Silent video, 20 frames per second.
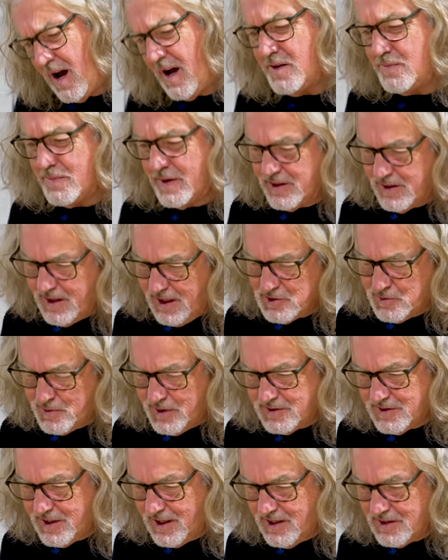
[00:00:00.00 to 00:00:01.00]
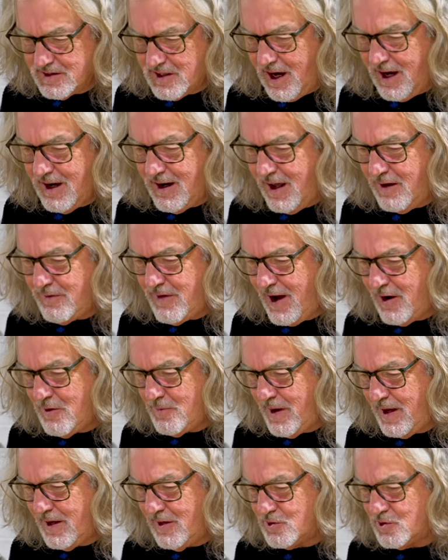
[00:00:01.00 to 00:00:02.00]
Iman, I suppose that is. I love how
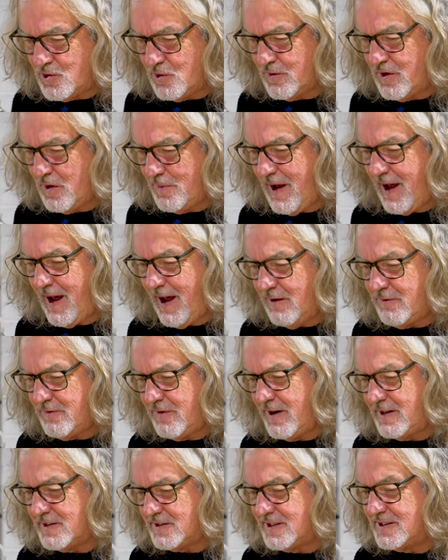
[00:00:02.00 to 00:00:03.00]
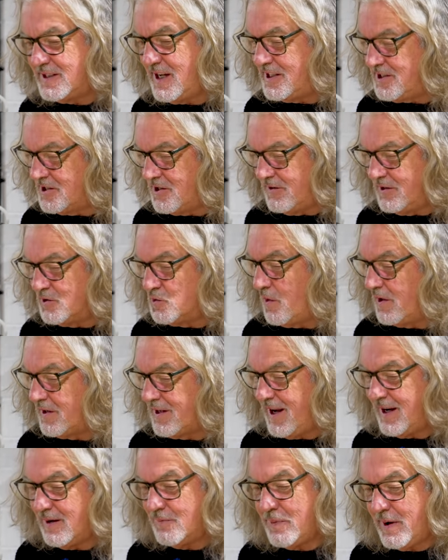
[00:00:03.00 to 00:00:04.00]
May is talking about how fast the Tesla is while
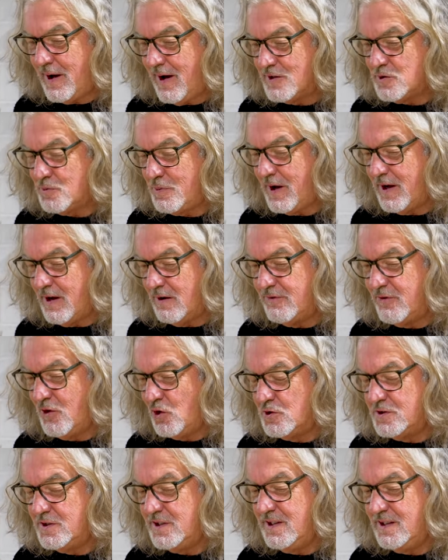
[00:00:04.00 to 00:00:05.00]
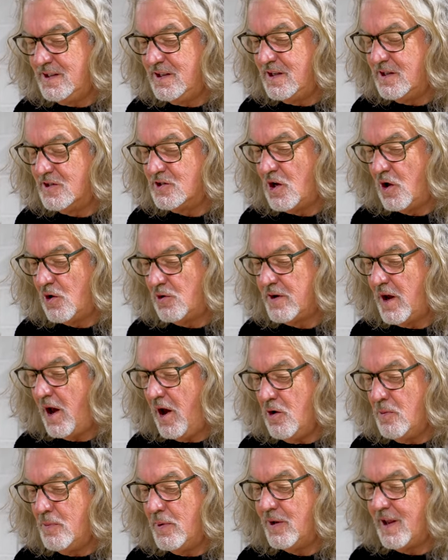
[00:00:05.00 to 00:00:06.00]
getting passed by a 14-year-old
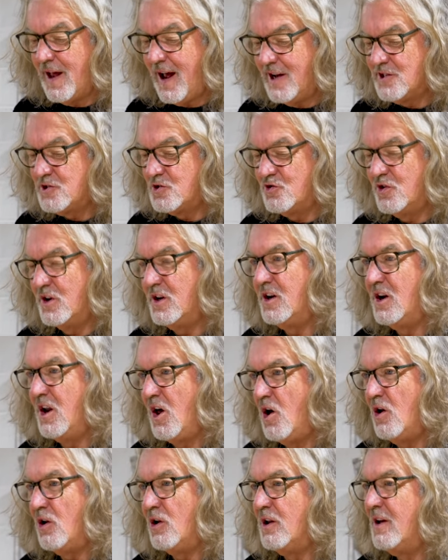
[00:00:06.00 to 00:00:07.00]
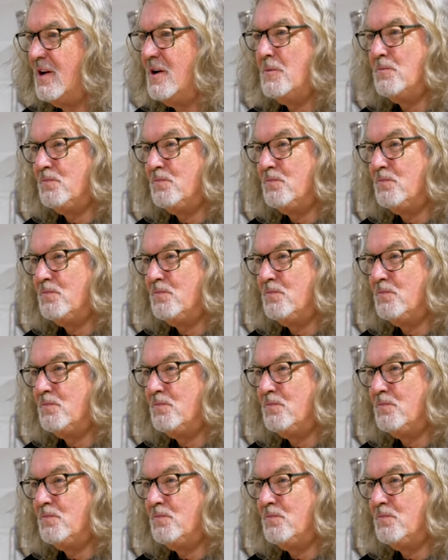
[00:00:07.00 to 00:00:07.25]
Opel Astra LOL.